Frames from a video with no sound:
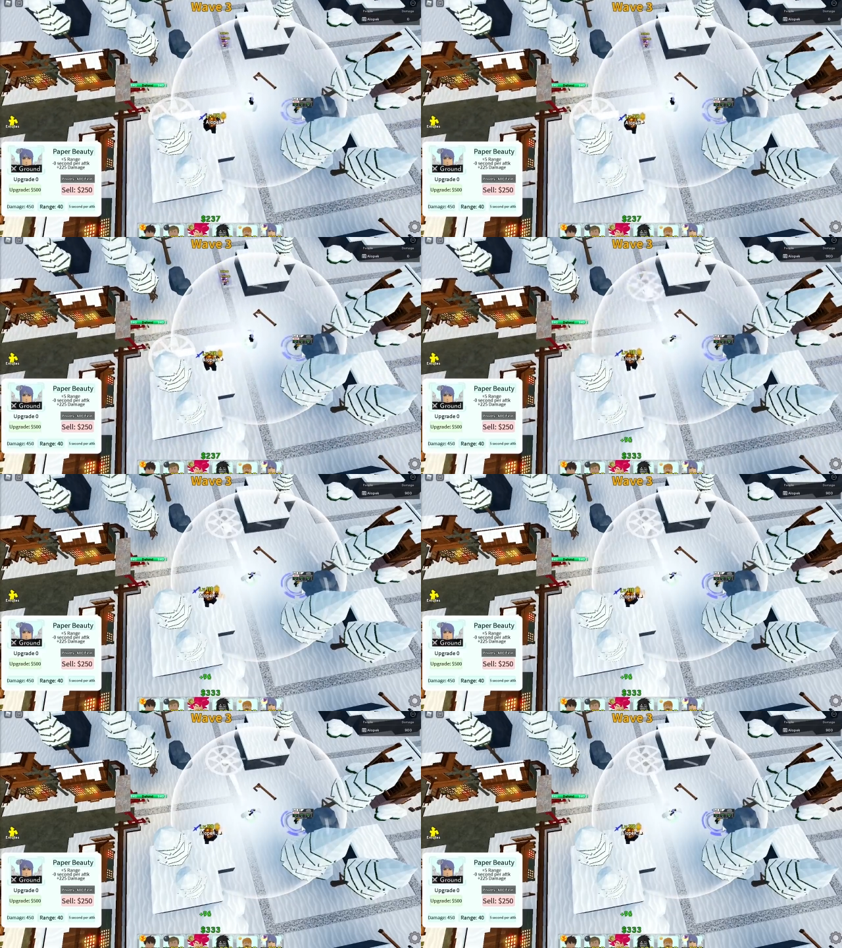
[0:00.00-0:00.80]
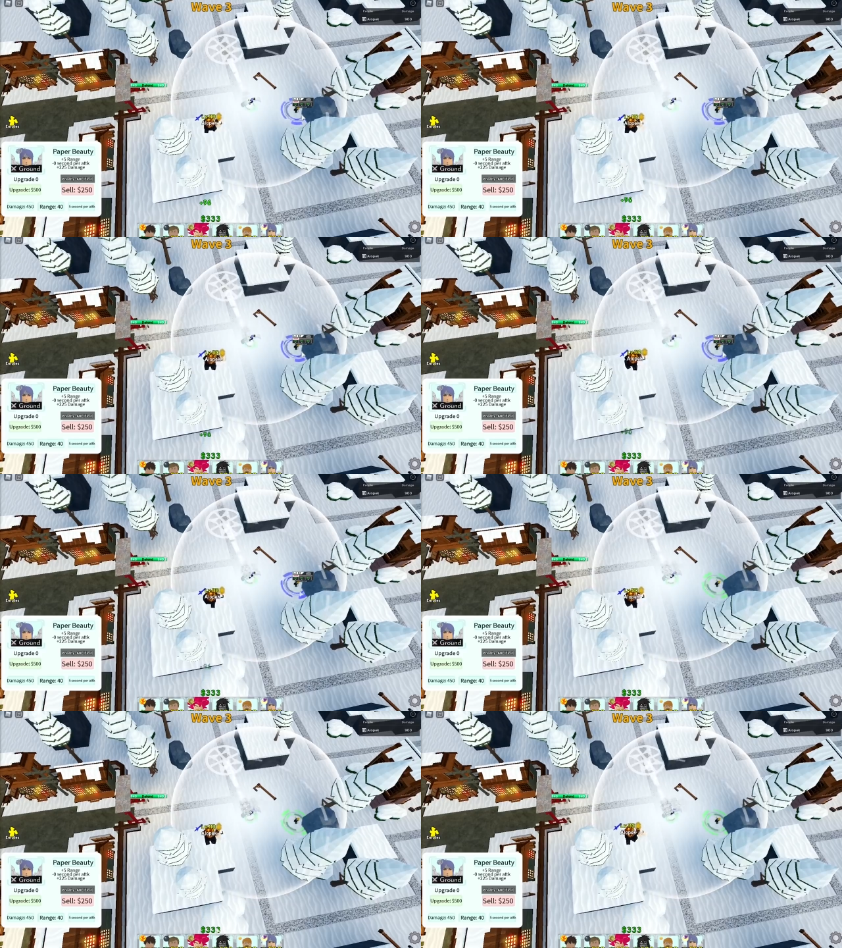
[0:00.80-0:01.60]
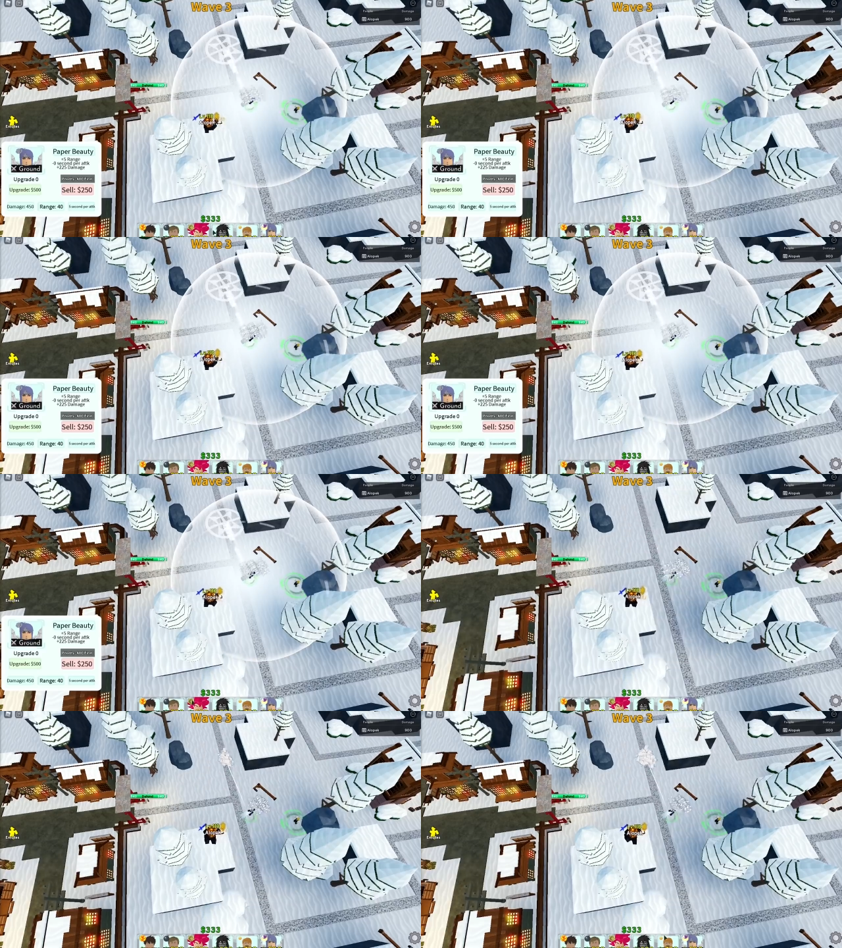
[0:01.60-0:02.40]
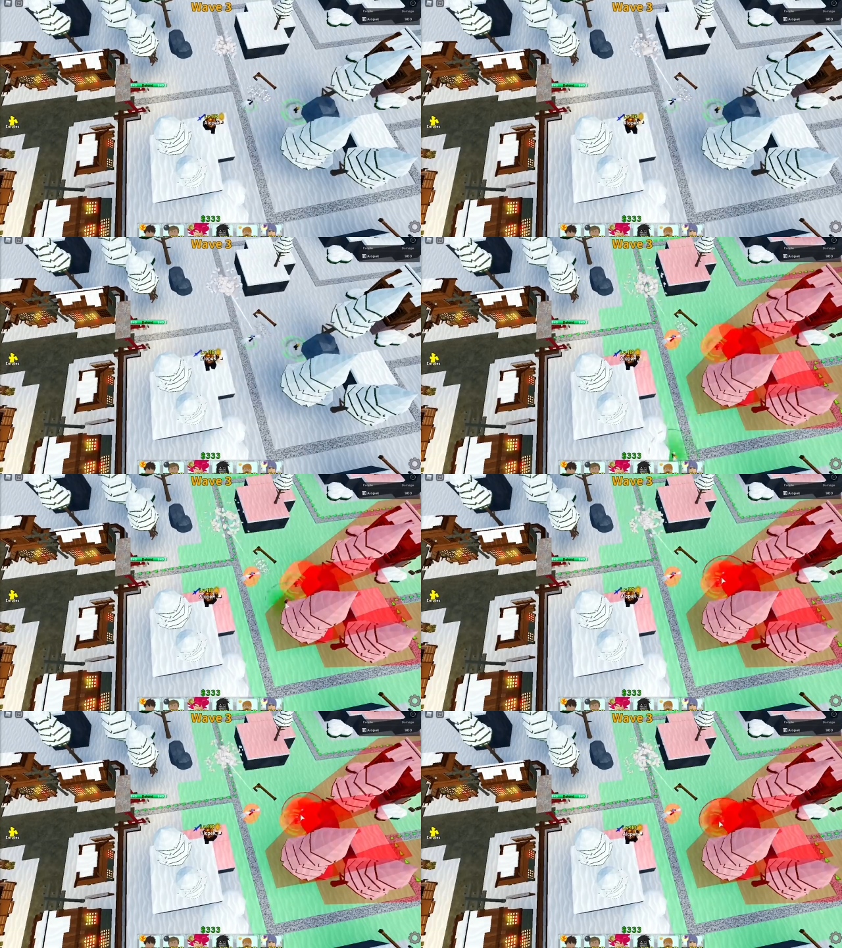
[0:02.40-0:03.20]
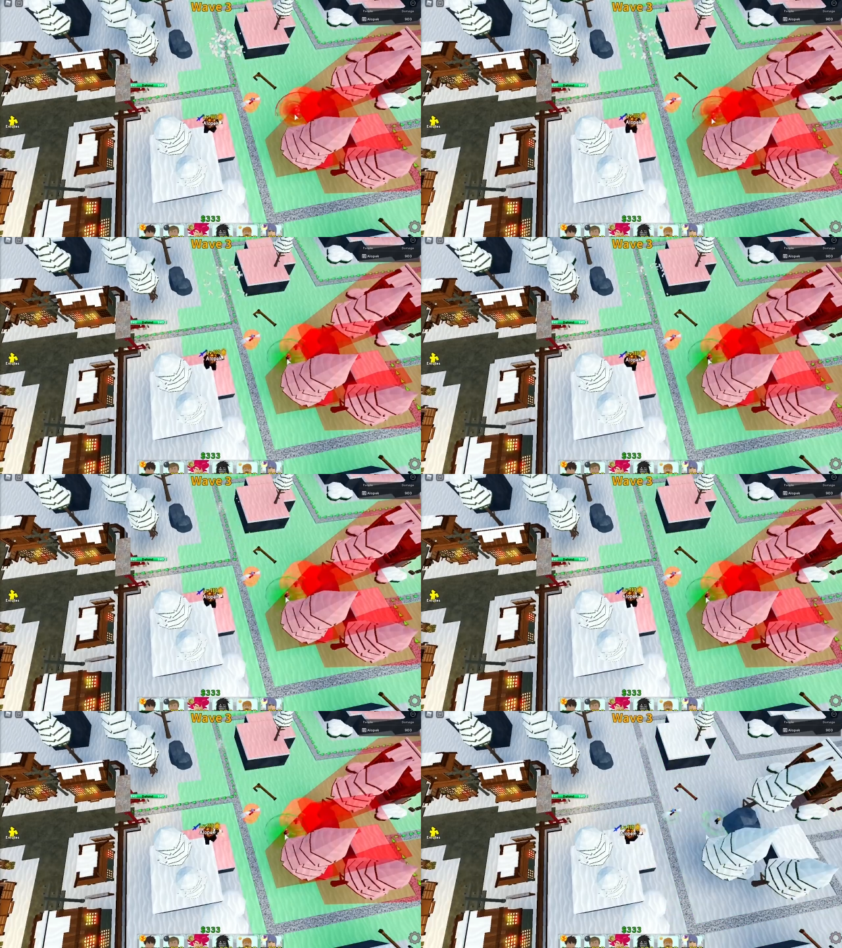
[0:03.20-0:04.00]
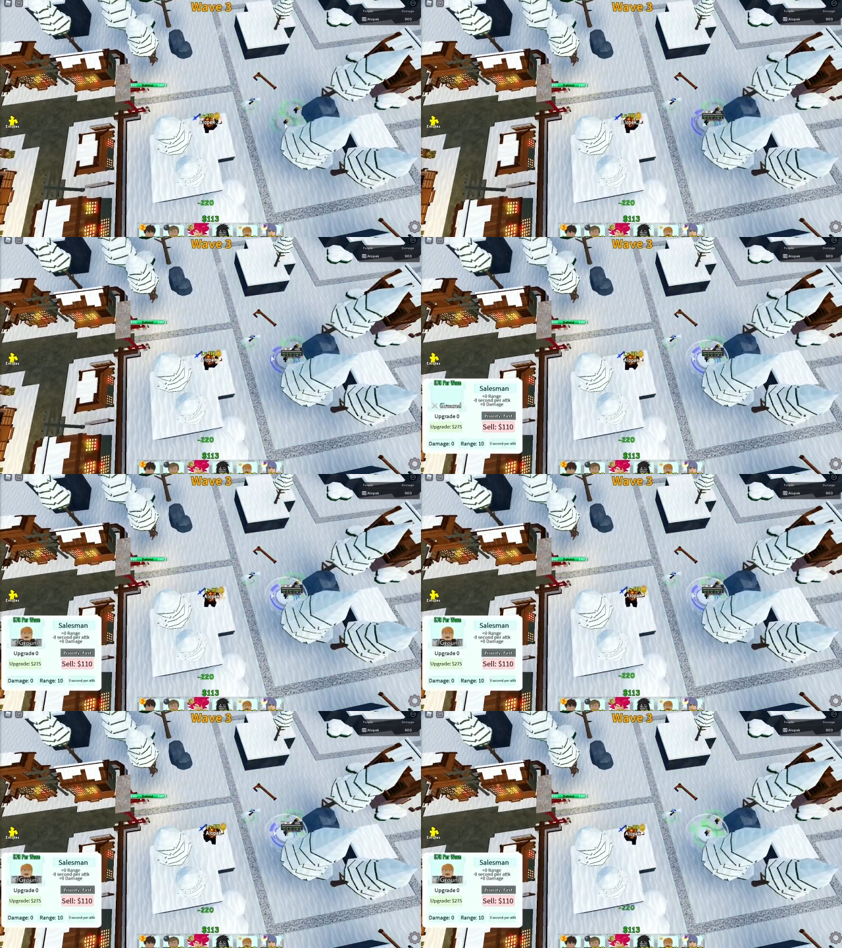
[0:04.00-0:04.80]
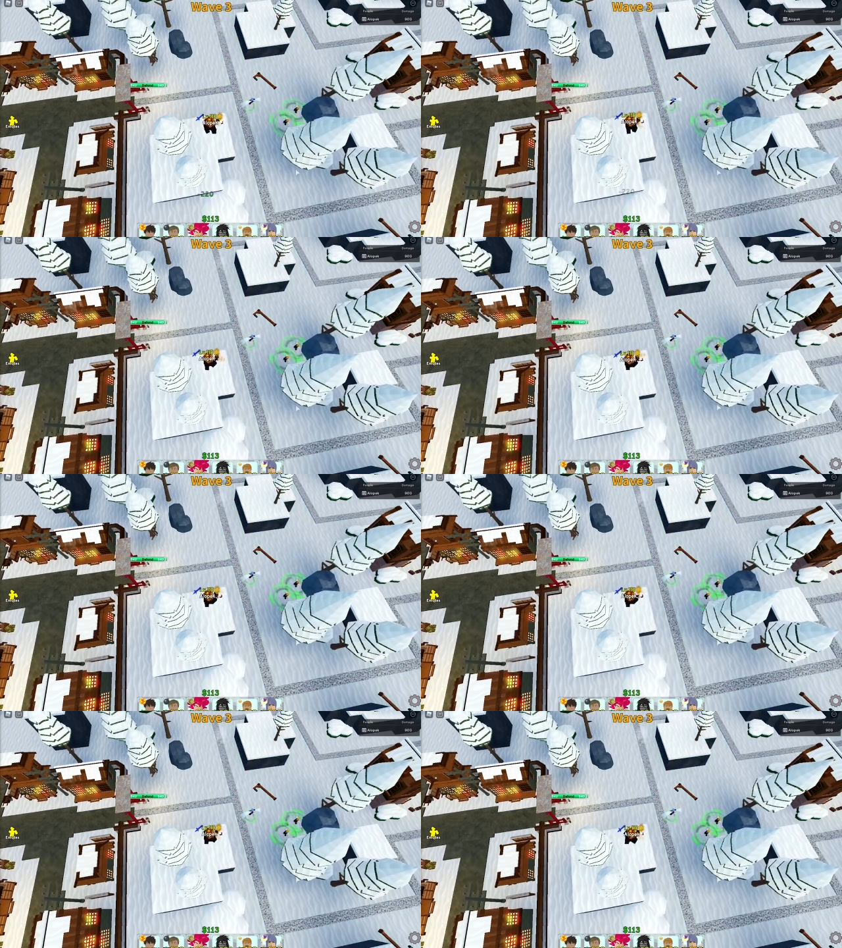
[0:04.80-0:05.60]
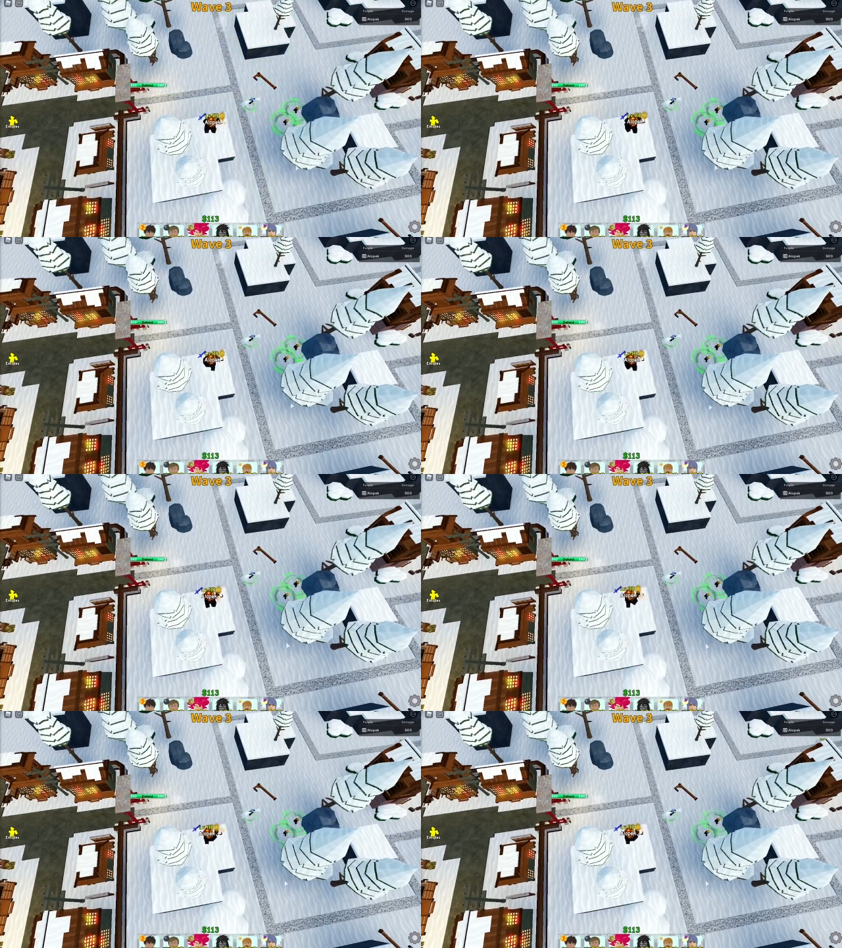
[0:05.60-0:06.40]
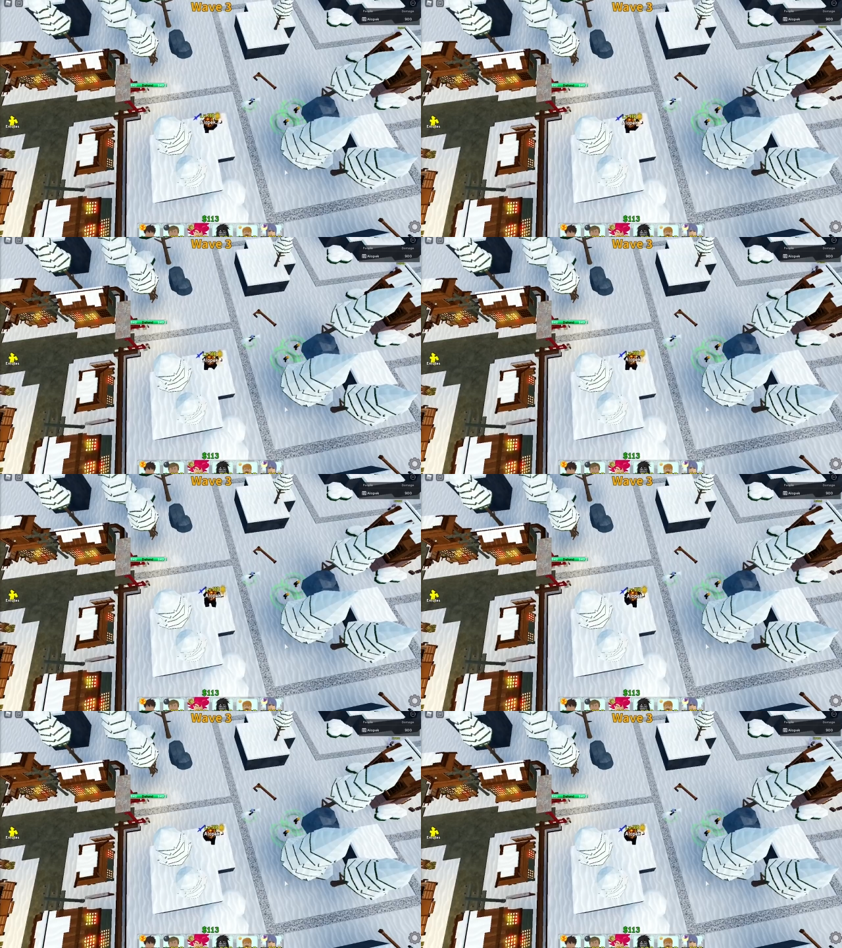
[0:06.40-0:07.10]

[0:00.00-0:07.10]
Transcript: [unreadable: no face in view]